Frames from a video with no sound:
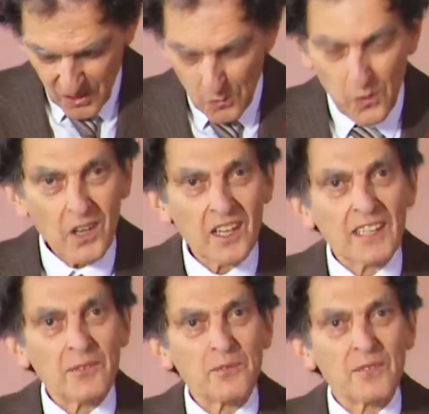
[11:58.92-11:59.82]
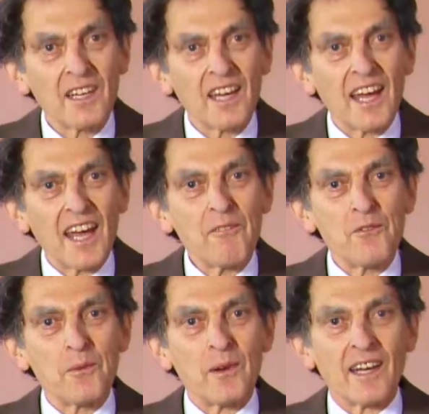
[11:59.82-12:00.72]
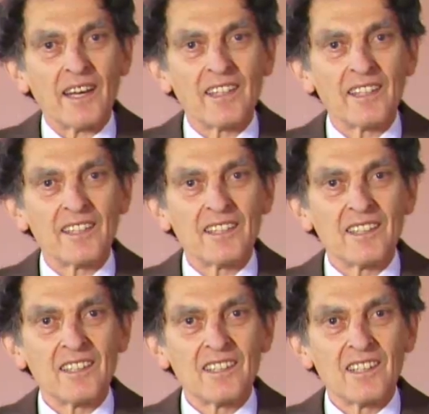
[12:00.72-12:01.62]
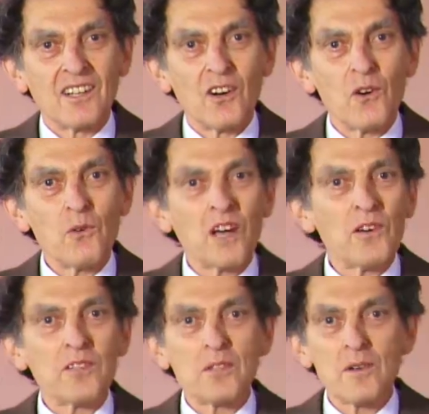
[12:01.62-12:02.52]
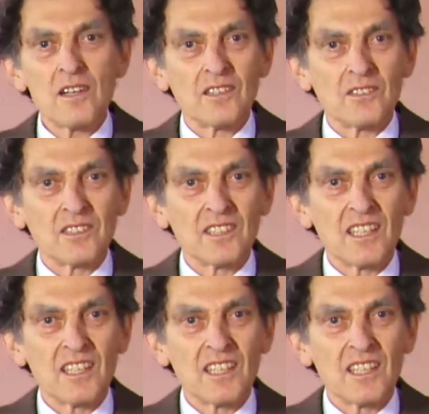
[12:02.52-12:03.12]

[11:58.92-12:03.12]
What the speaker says: What if everywhere, all over the world,